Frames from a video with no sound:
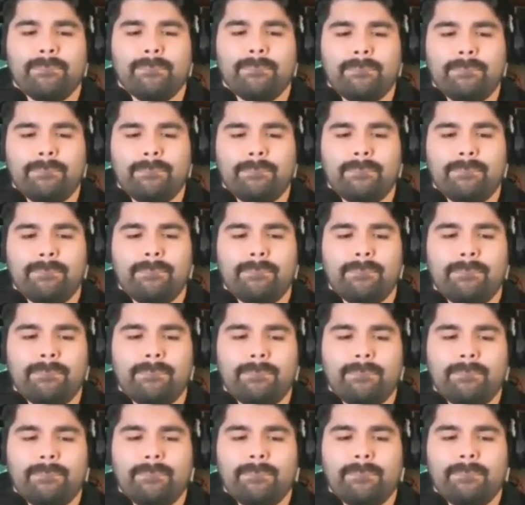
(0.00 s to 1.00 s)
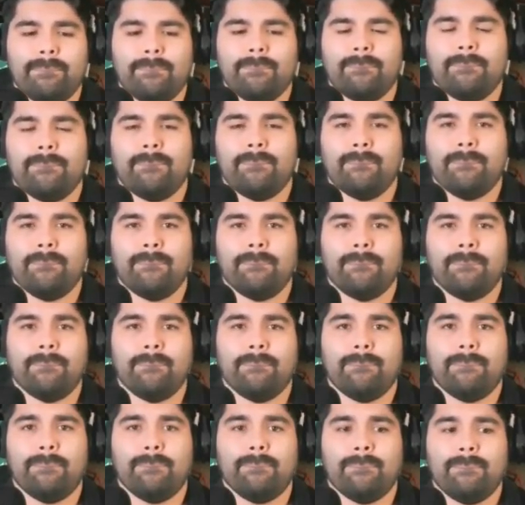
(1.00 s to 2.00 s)

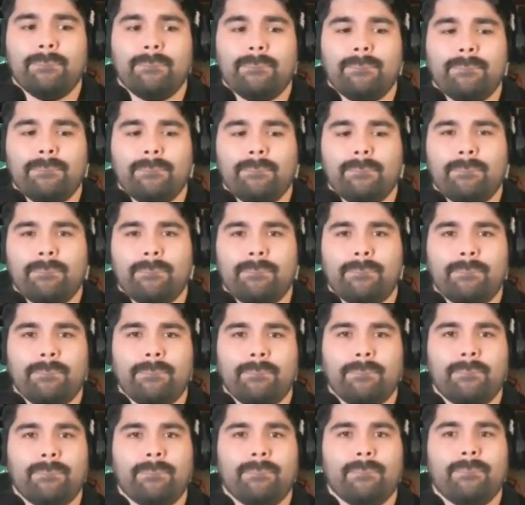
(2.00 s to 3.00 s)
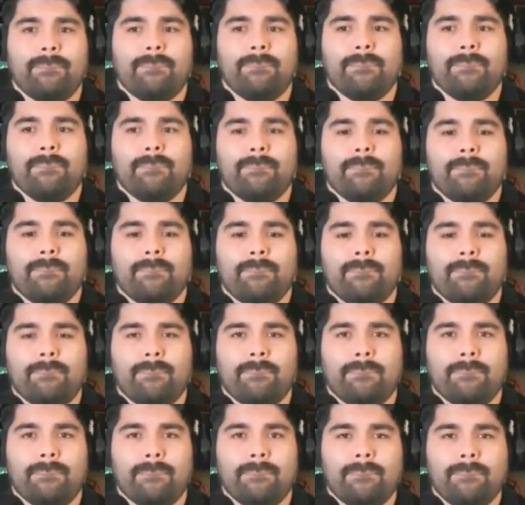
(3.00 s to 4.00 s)

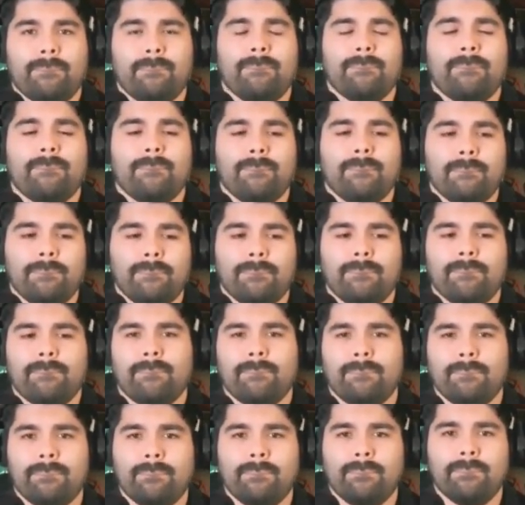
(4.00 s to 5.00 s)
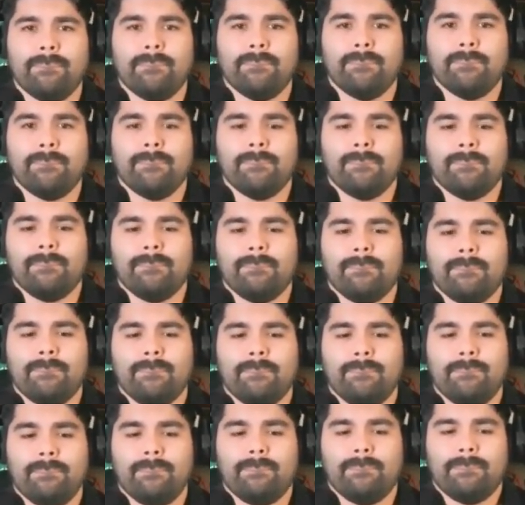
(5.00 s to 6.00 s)

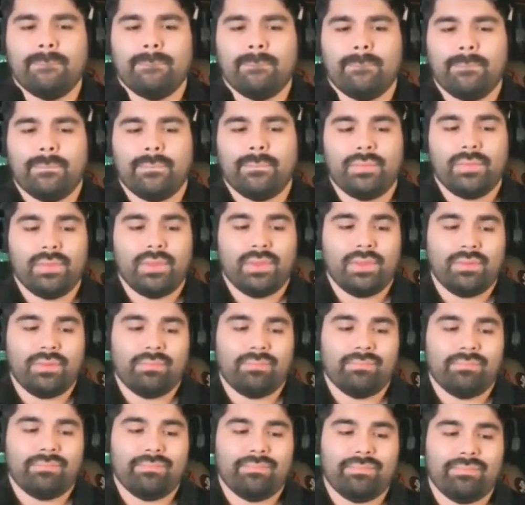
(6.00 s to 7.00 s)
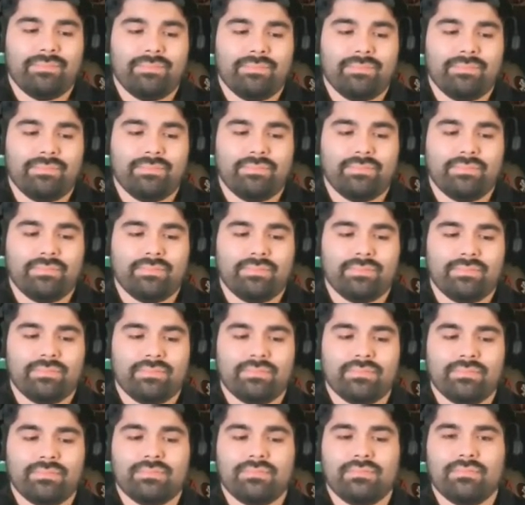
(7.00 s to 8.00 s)
This person isn't speaking.